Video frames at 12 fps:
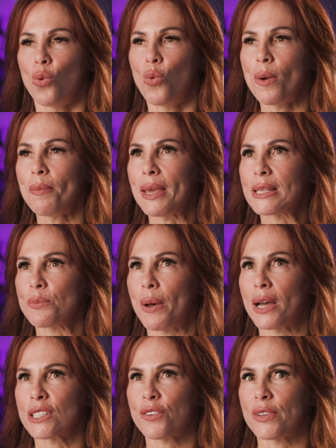What makes
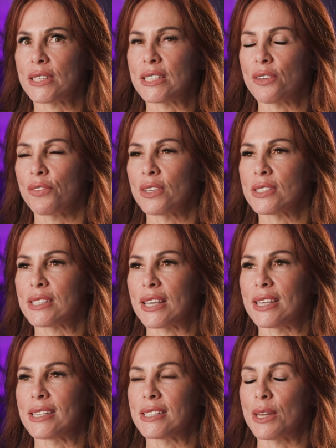PoshFit different
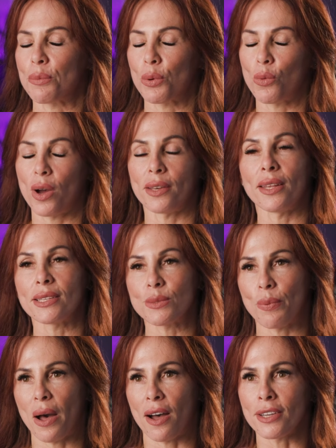is number one, it's
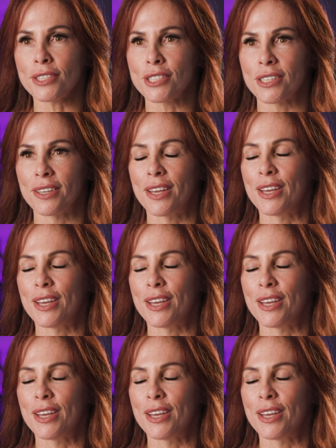posh.